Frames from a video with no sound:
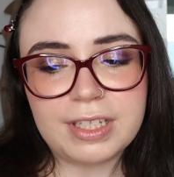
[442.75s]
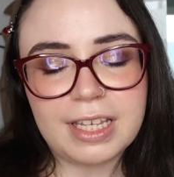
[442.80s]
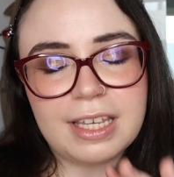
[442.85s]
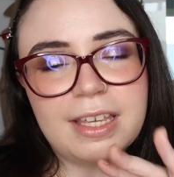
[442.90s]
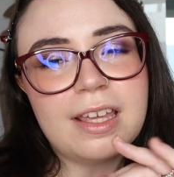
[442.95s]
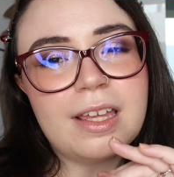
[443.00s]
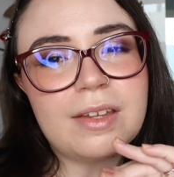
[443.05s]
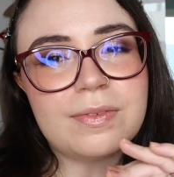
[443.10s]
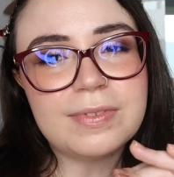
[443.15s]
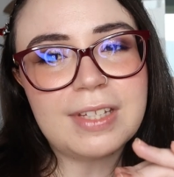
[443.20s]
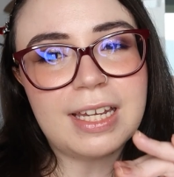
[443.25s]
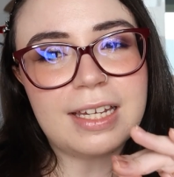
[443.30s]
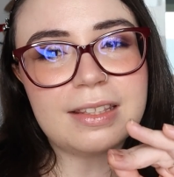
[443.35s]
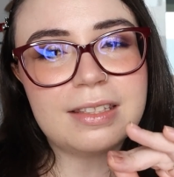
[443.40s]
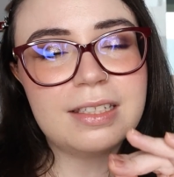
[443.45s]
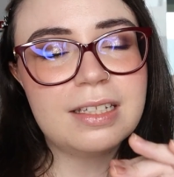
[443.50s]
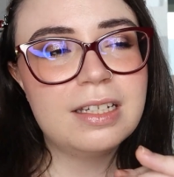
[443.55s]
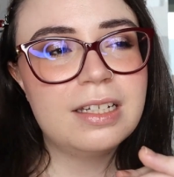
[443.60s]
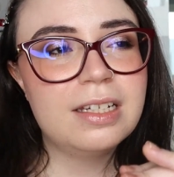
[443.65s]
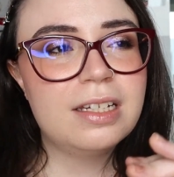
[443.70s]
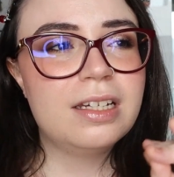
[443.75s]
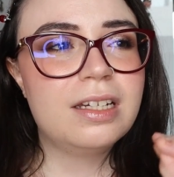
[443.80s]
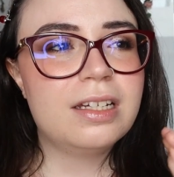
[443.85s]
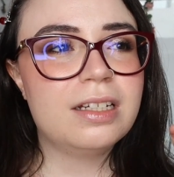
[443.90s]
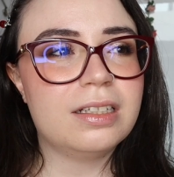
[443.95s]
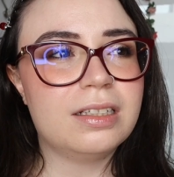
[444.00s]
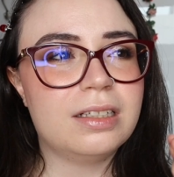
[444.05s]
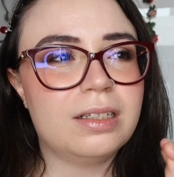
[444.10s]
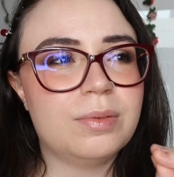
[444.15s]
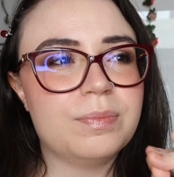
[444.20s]
They have that,
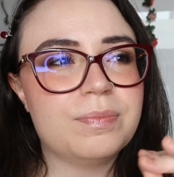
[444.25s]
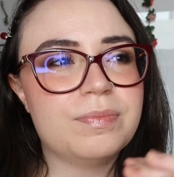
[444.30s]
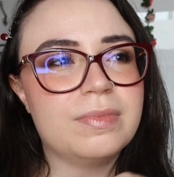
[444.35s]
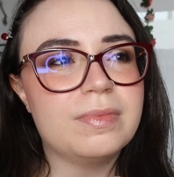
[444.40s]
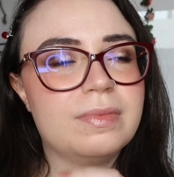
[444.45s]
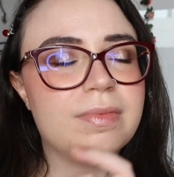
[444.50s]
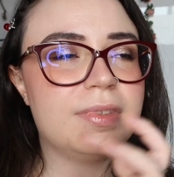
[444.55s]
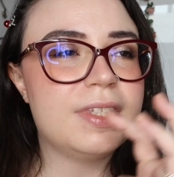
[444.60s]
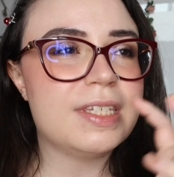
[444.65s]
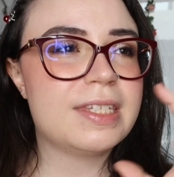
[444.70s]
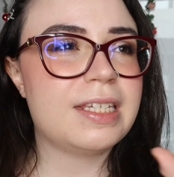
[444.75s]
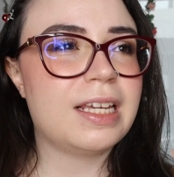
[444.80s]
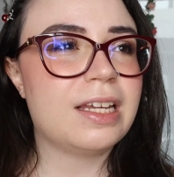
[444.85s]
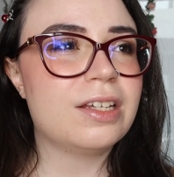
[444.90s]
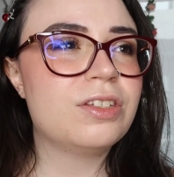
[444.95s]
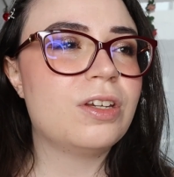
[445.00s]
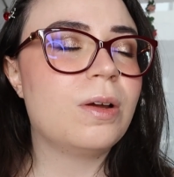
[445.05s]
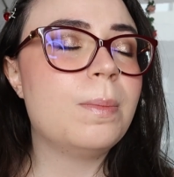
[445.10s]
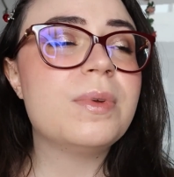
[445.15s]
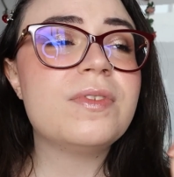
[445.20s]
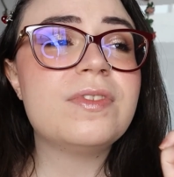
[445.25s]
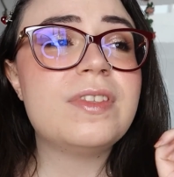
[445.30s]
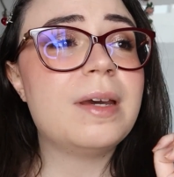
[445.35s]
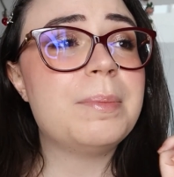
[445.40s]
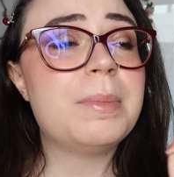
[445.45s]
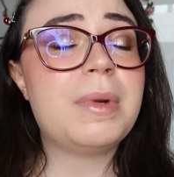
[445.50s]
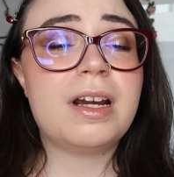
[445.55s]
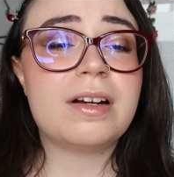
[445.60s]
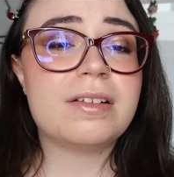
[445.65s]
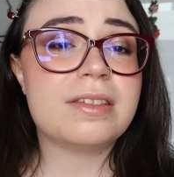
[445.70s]
some of
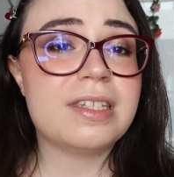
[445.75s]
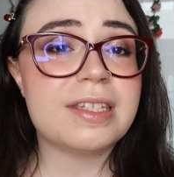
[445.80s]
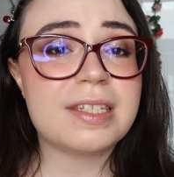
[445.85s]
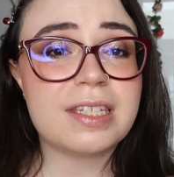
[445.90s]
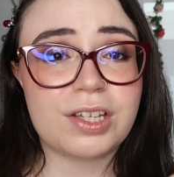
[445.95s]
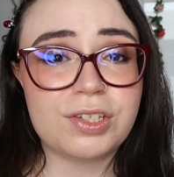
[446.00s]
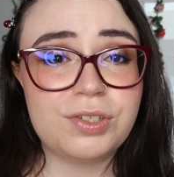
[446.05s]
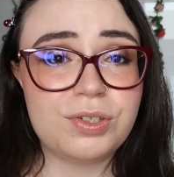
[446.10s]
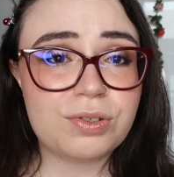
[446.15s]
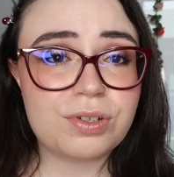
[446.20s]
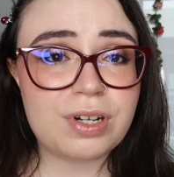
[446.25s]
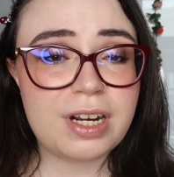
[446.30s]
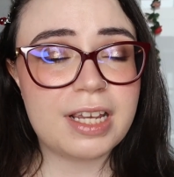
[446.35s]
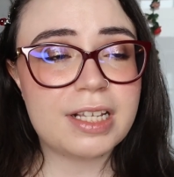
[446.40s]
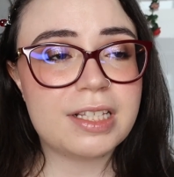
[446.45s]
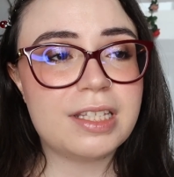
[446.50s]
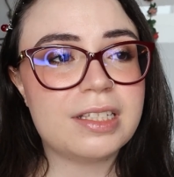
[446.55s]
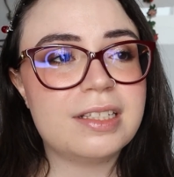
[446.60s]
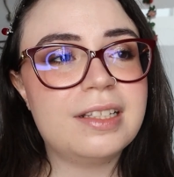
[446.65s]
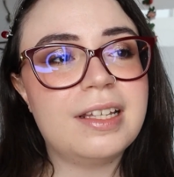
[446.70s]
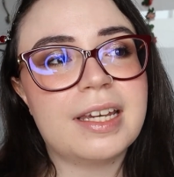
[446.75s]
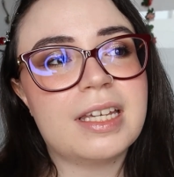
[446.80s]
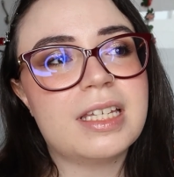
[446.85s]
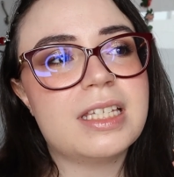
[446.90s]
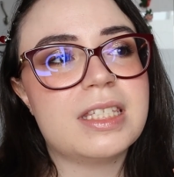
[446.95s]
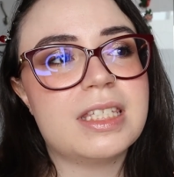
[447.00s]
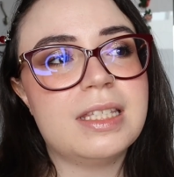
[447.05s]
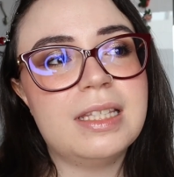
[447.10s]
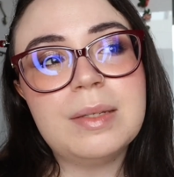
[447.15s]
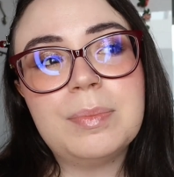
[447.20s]
them are desaturated, like
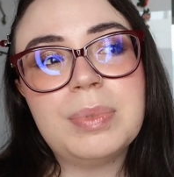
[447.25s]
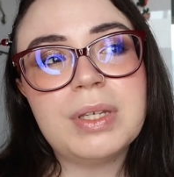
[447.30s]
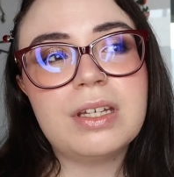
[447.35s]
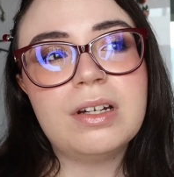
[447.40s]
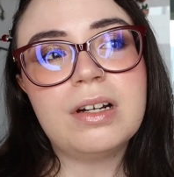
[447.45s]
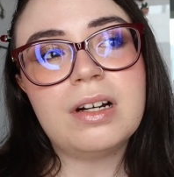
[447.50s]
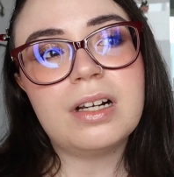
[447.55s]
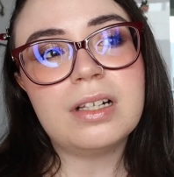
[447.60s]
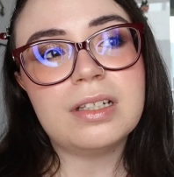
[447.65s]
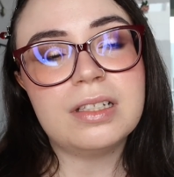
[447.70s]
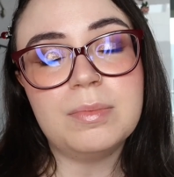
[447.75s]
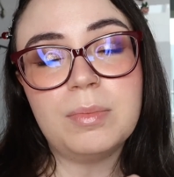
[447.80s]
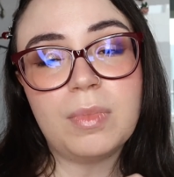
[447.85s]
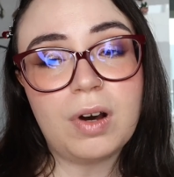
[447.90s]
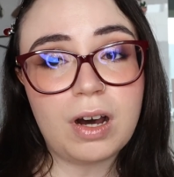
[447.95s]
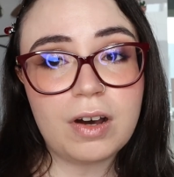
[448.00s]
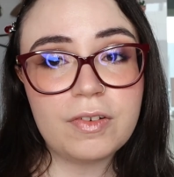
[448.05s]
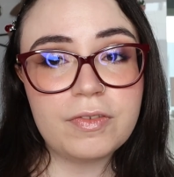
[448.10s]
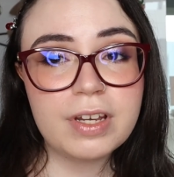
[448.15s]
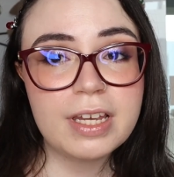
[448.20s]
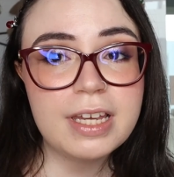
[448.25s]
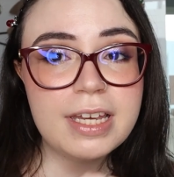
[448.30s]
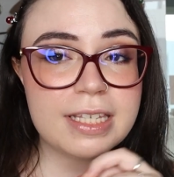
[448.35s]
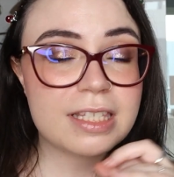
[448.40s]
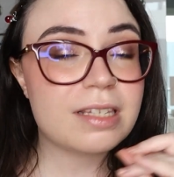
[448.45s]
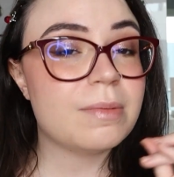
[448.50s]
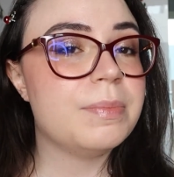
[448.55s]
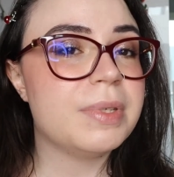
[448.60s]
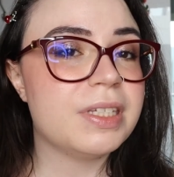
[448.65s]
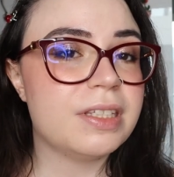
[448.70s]
Sleepy Girl, the mauve
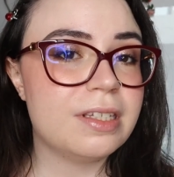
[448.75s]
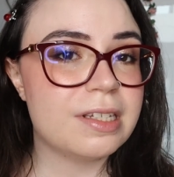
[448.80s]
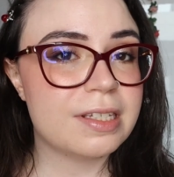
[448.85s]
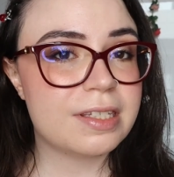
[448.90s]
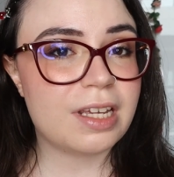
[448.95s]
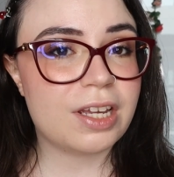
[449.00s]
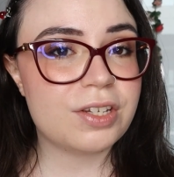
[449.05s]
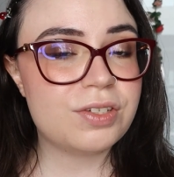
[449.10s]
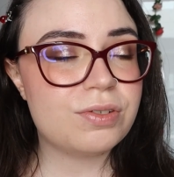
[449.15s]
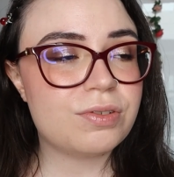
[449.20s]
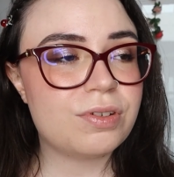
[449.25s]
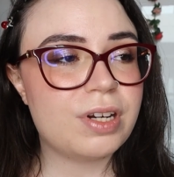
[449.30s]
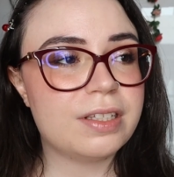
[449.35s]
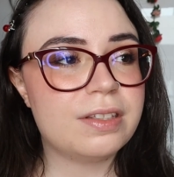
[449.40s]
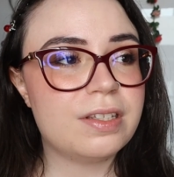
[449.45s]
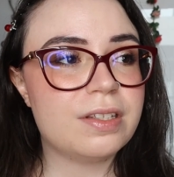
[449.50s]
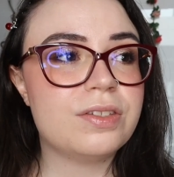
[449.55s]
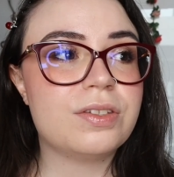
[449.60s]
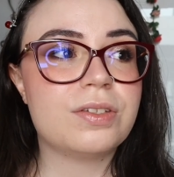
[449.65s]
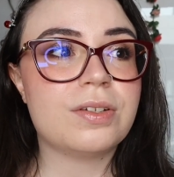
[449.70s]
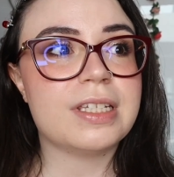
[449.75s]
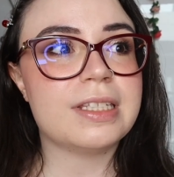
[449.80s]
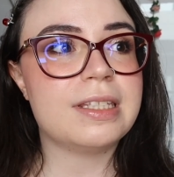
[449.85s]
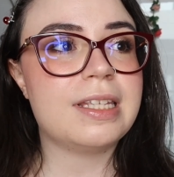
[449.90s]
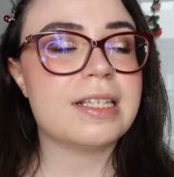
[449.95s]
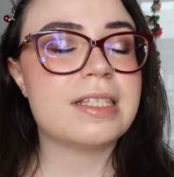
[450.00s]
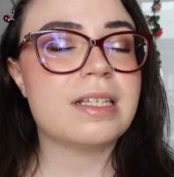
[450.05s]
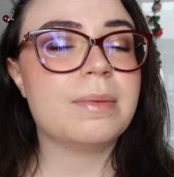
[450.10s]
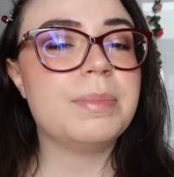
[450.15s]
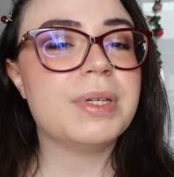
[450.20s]
is a bit desaturated, so it
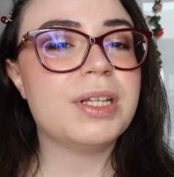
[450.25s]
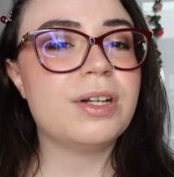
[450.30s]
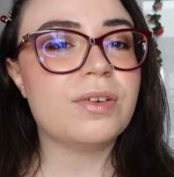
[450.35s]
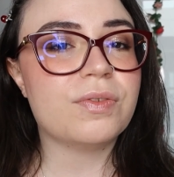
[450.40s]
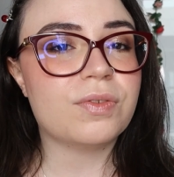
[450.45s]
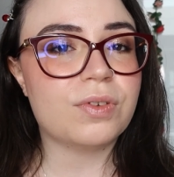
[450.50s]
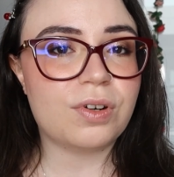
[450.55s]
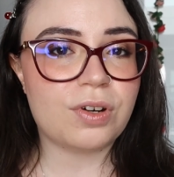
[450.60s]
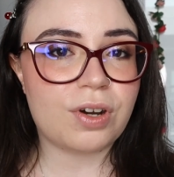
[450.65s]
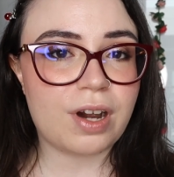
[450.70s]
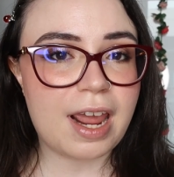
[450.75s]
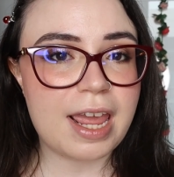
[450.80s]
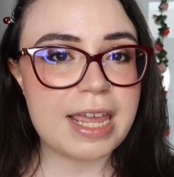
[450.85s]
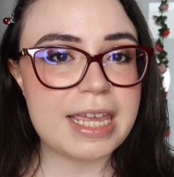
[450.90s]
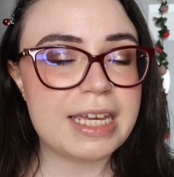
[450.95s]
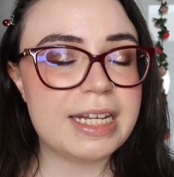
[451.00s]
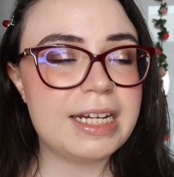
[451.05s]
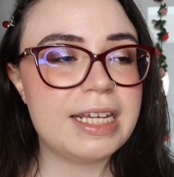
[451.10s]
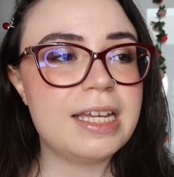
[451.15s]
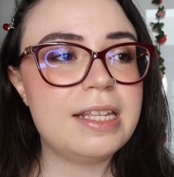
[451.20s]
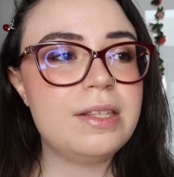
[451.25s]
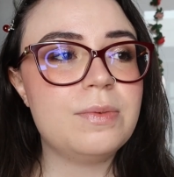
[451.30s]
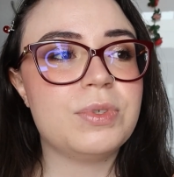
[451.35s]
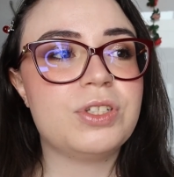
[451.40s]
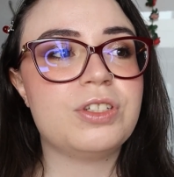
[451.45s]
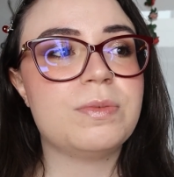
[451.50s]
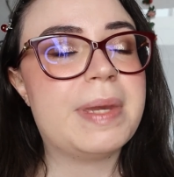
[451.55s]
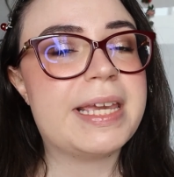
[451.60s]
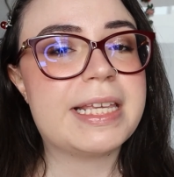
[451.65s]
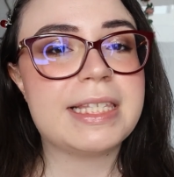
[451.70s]
has a bit of gray in it,
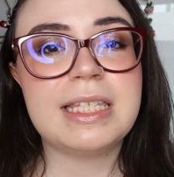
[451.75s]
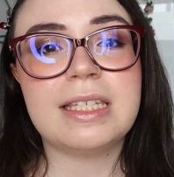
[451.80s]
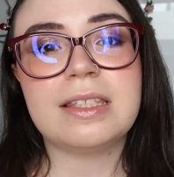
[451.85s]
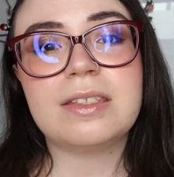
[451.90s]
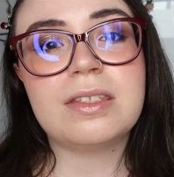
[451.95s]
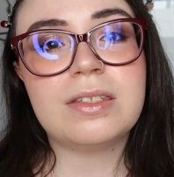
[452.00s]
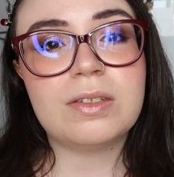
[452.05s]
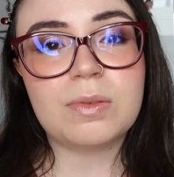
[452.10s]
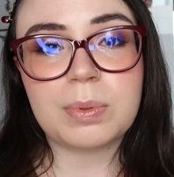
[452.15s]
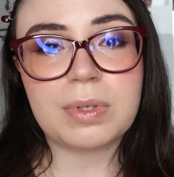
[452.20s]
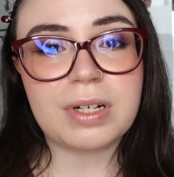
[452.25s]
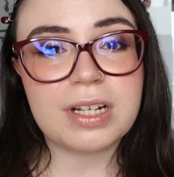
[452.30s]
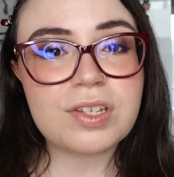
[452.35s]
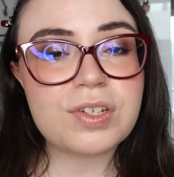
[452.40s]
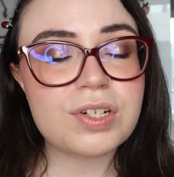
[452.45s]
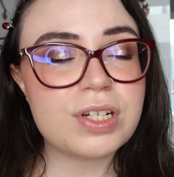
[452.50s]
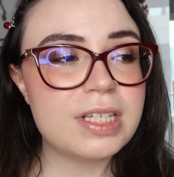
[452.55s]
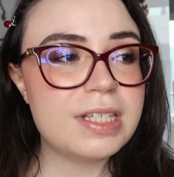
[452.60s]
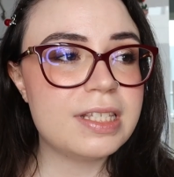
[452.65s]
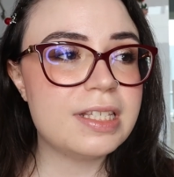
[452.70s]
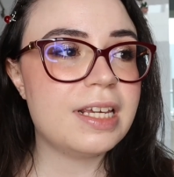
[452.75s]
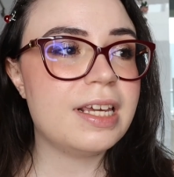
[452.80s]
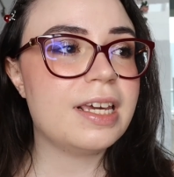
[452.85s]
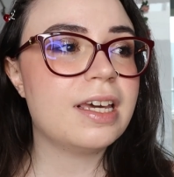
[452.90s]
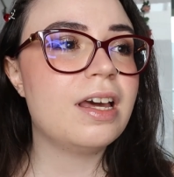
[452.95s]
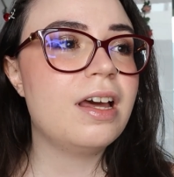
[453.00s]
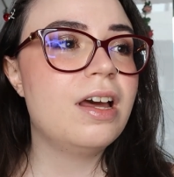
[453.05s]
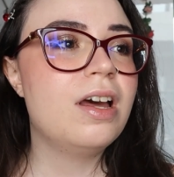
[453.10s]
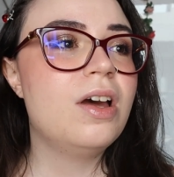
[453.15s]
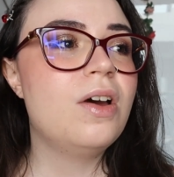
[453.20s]
which makes it super
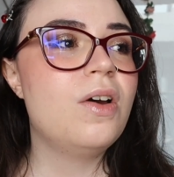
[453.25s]
interesting.